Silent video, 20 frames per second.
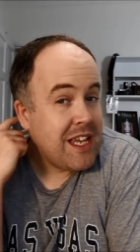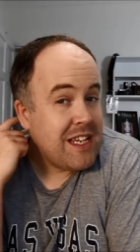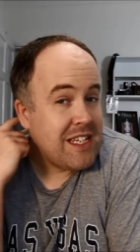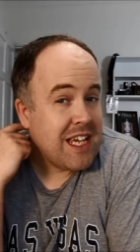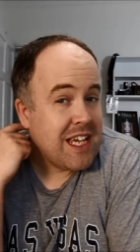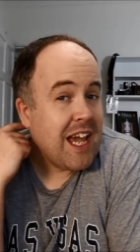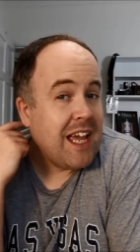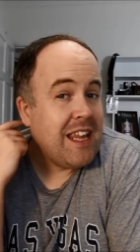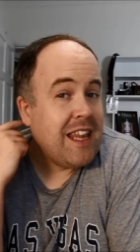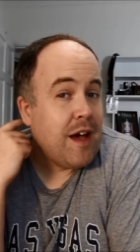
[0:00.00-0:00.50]

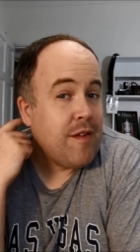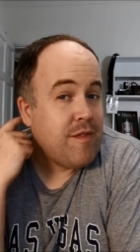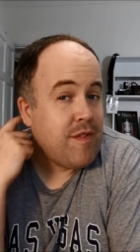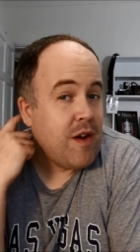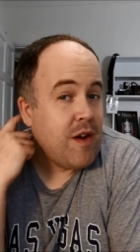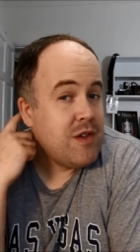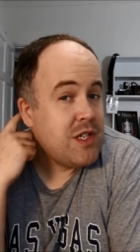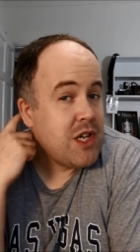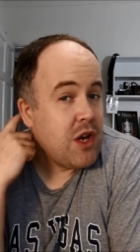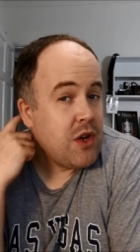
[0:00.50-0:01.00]
into getting that
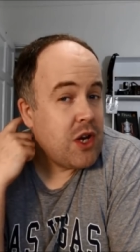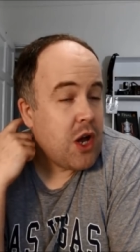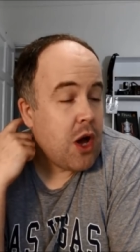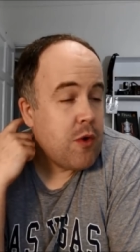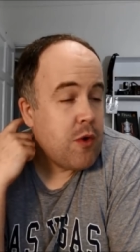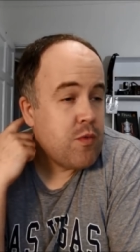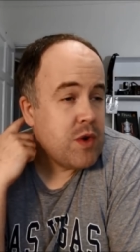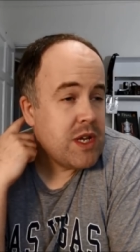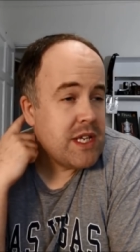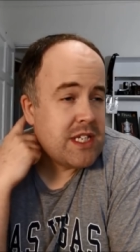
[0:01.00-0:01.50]
photo. You know,
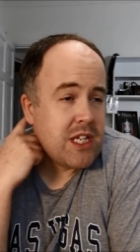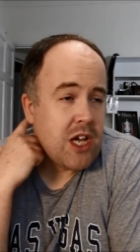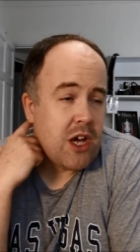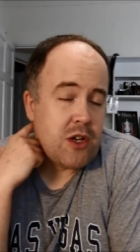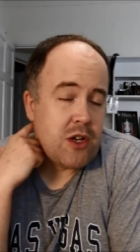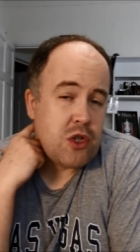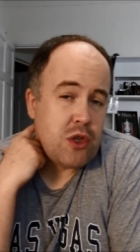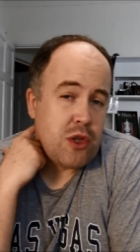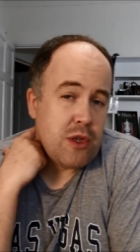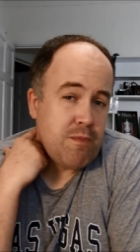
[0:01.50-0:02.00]
I
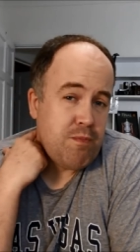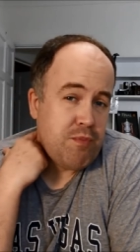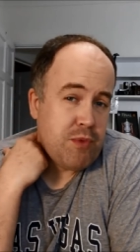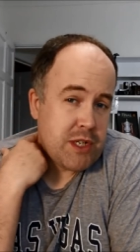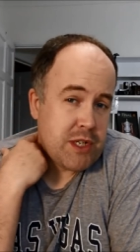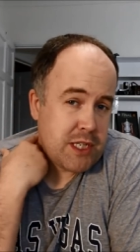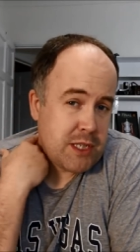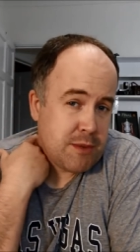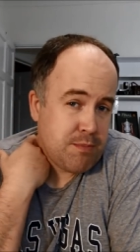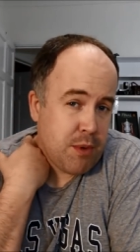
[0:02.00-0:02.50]
researched
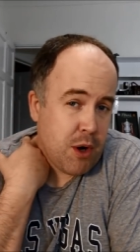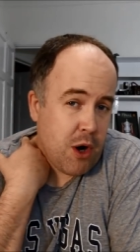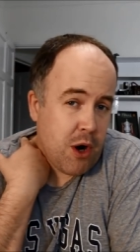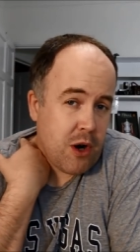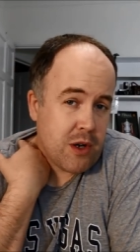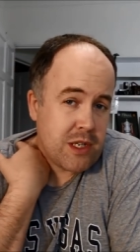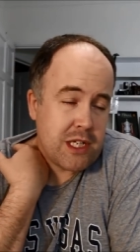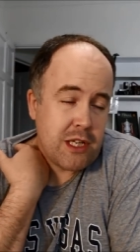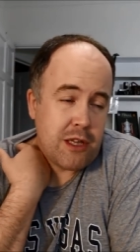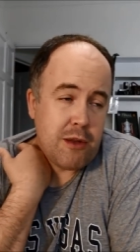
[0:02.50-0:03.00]
the
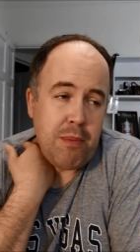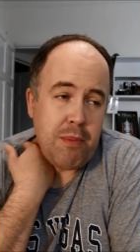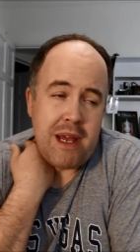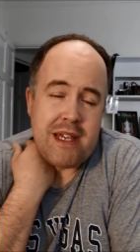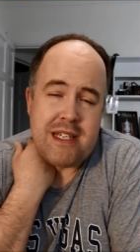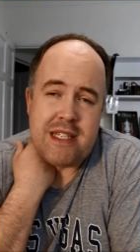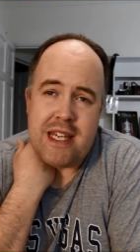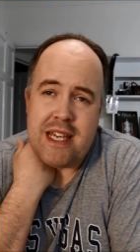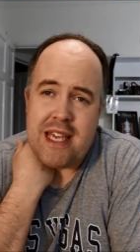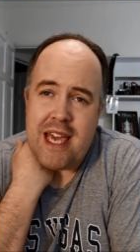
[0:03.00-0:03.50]
spot and the
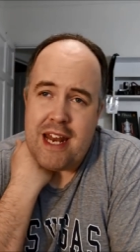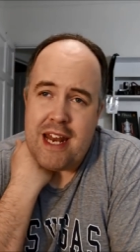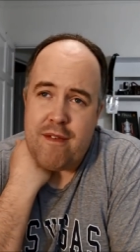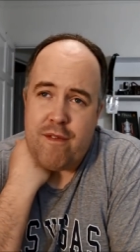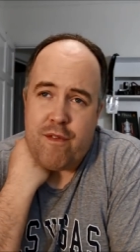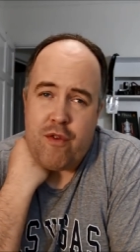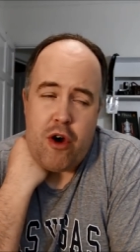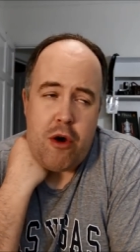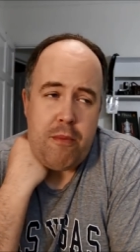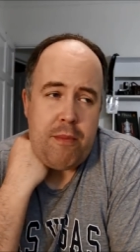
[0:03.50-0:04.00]
place to get it
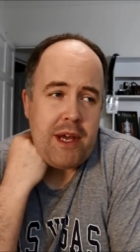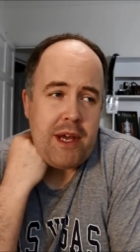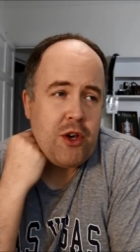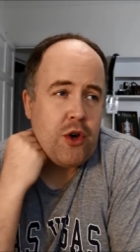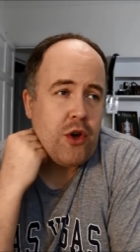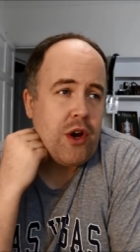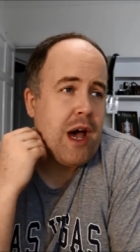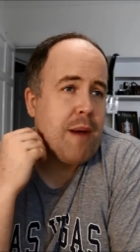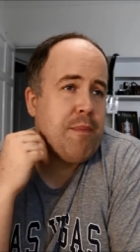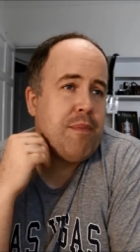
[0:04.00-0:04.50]
from. I
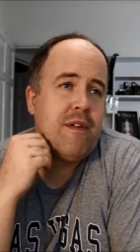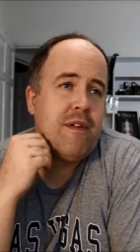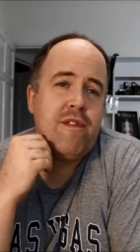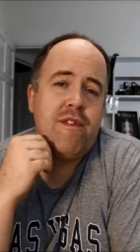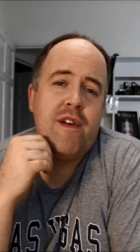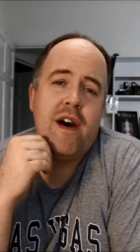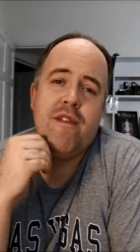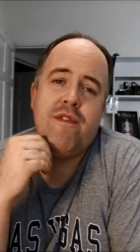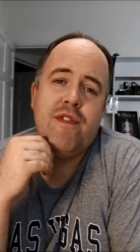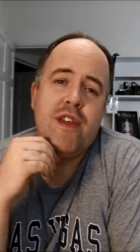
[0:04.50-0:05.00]
got up at
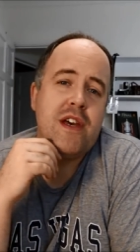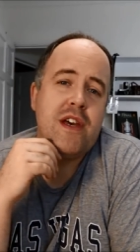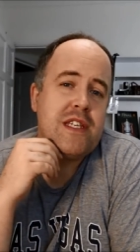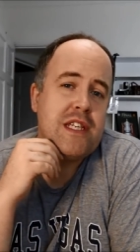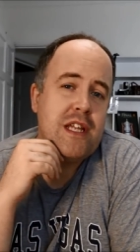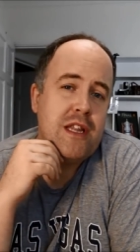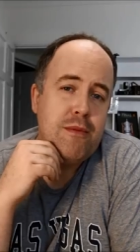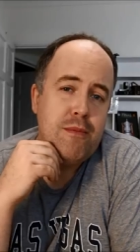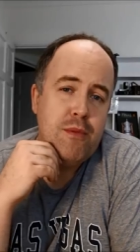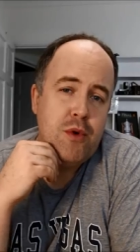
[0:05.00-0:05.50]

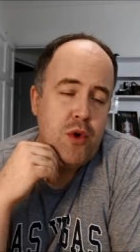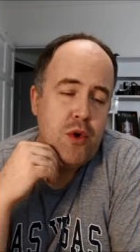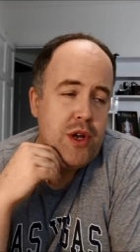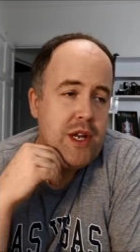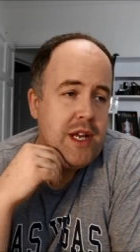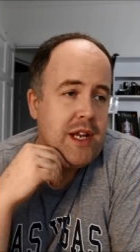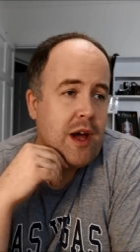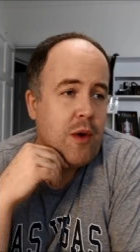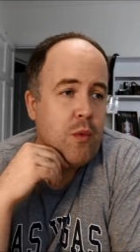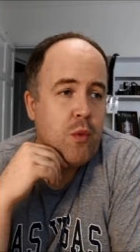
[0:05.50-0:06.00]
5:30 in the
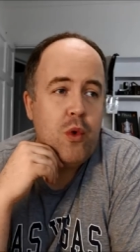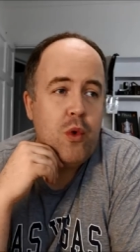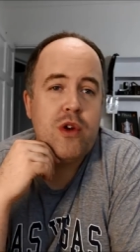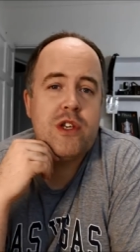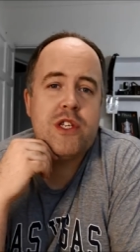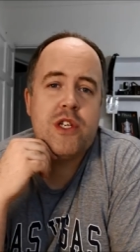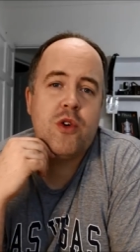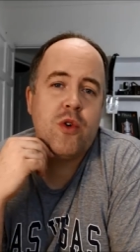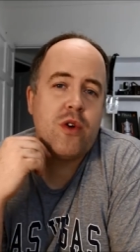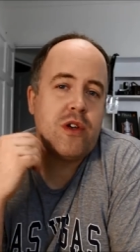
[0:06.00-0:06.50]
morning, I
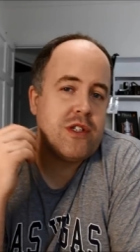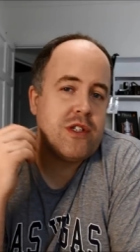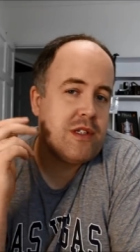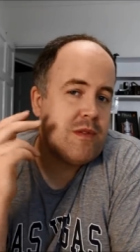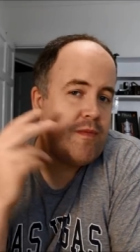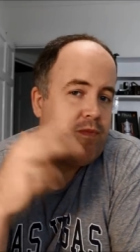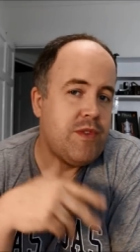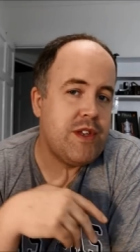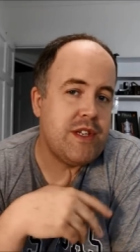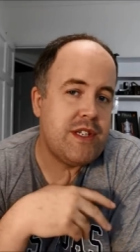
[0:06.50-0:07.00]
walked across
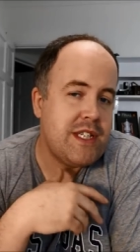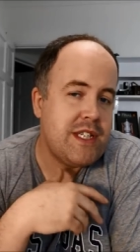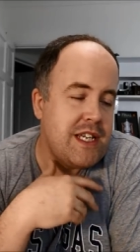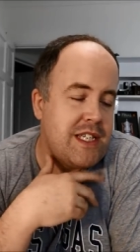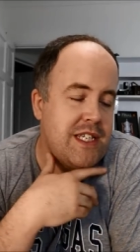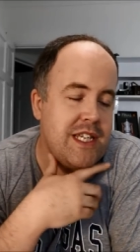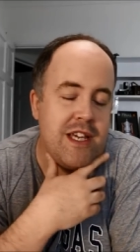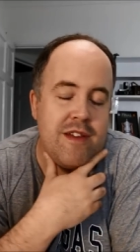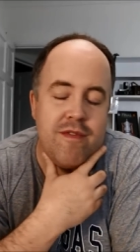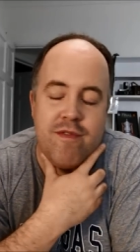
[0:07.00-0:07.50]
the
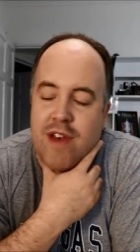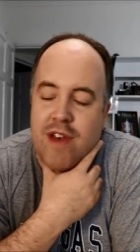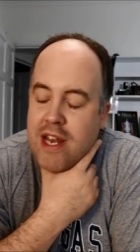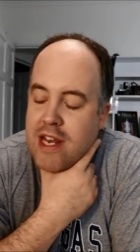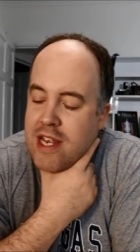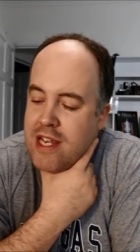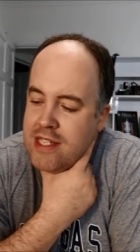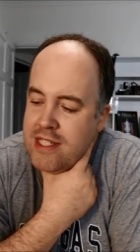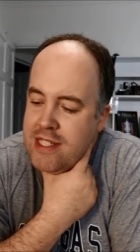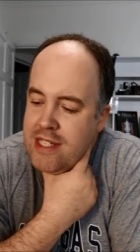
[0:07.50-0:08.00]
city of
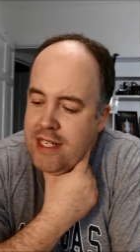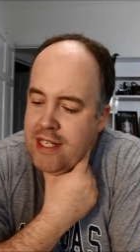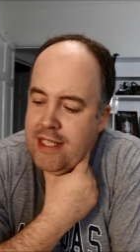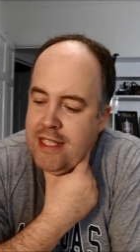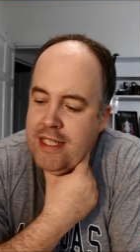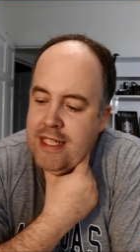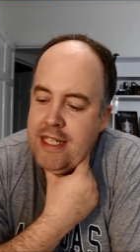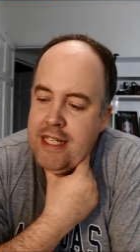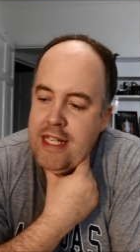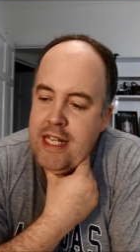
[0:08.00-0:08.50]
Venice,
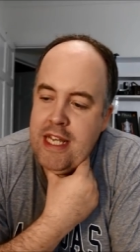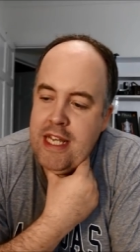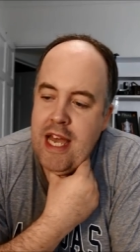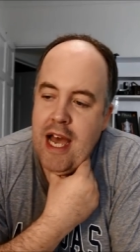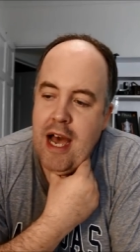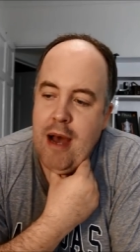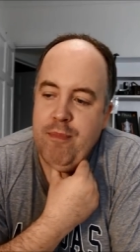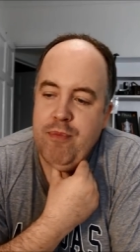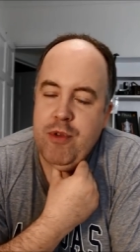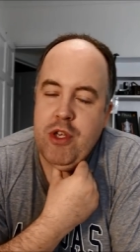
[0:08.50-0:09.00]

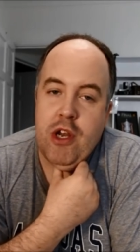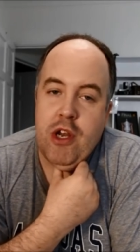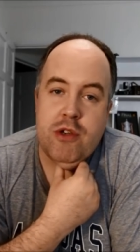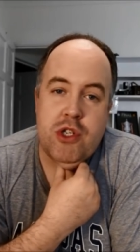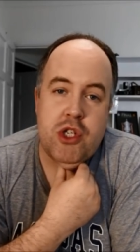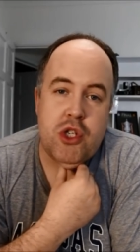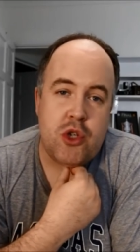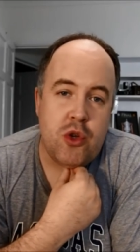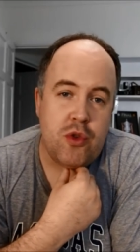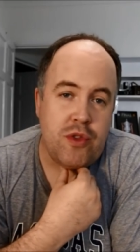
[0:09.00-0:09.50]
you know,
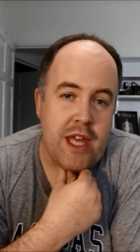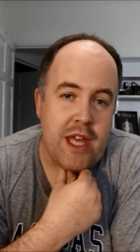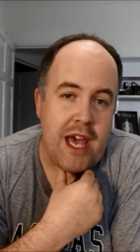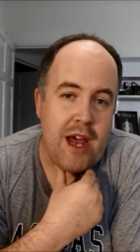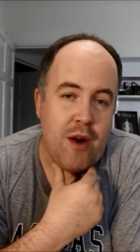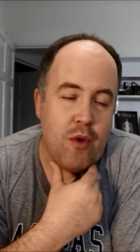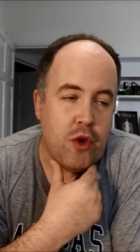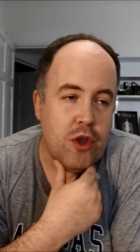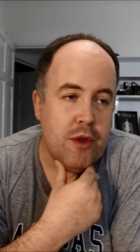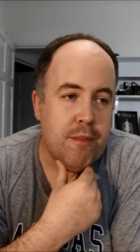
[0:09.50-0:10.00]
stood
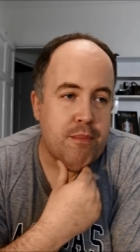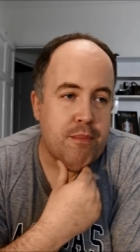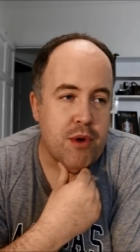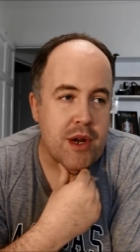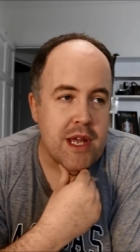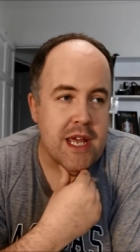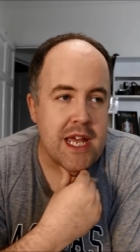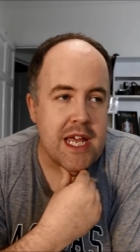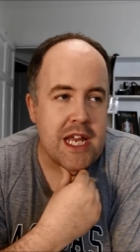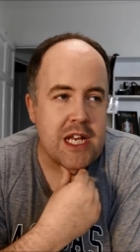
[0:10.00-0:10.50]
there on the
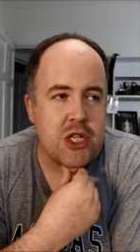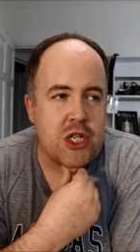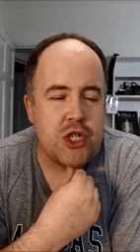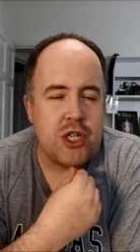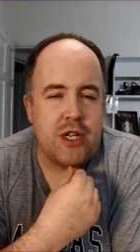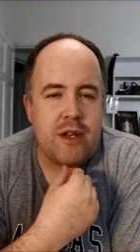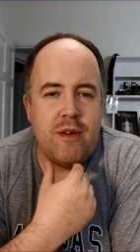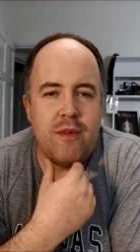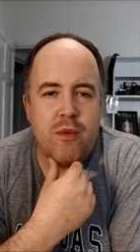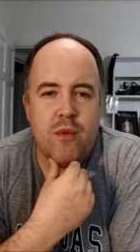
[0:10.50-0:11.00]

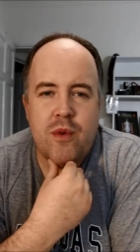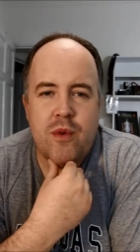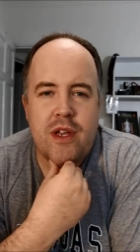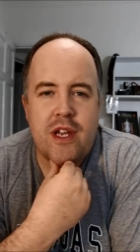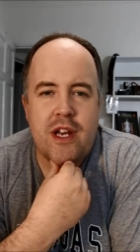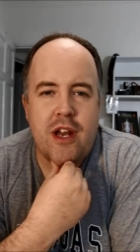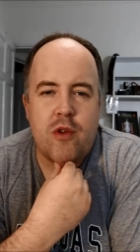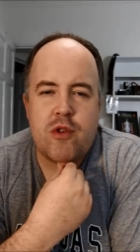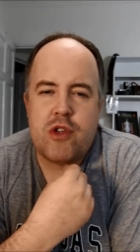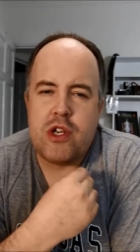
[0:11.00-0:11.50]
bridge, and
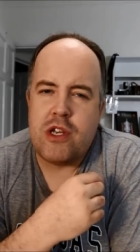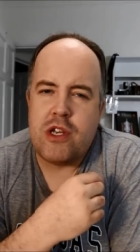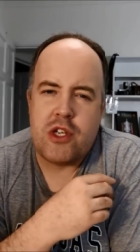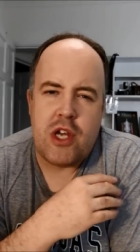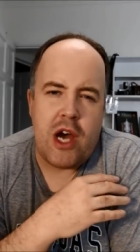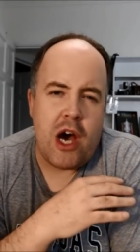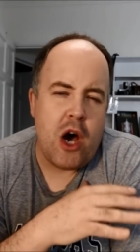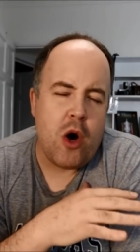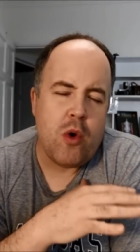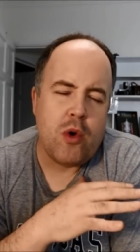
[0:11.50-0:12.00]
you know,
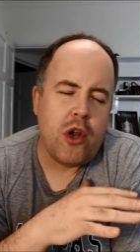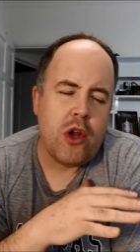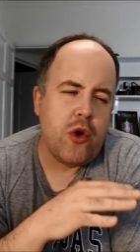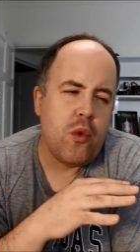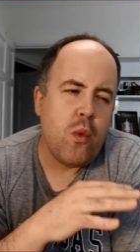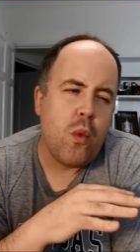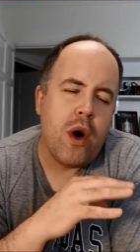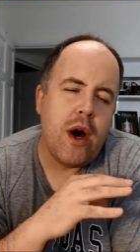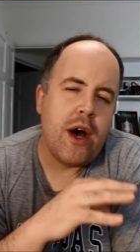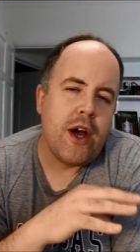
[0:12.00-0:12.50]
a whole lot
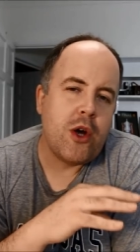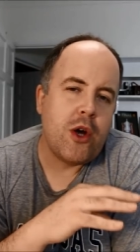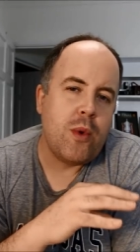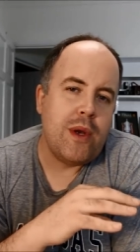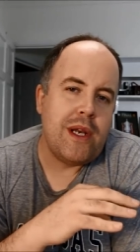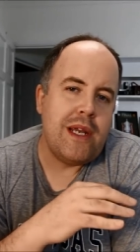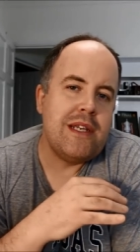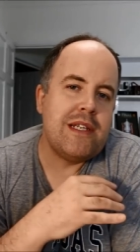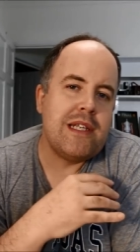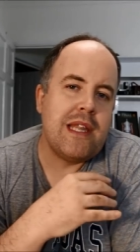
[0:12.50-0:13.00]
of work
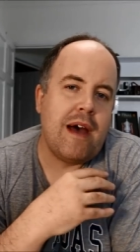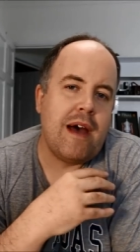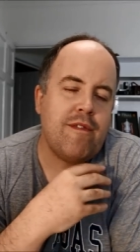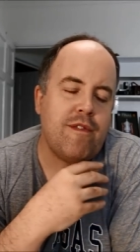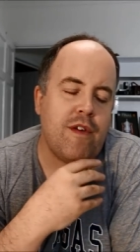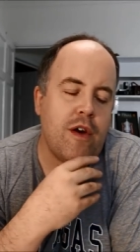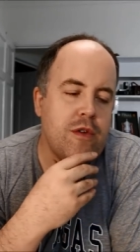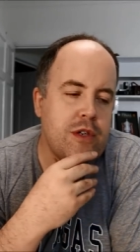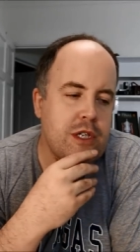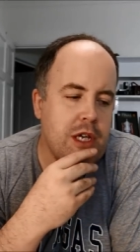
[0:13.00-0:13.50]
went into that
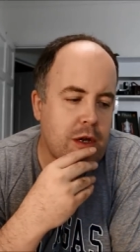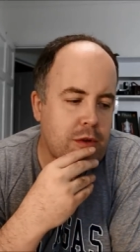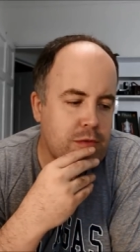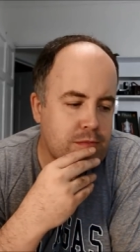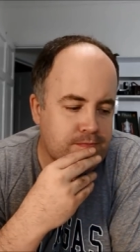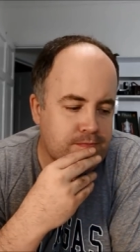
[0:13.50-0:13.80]
photo.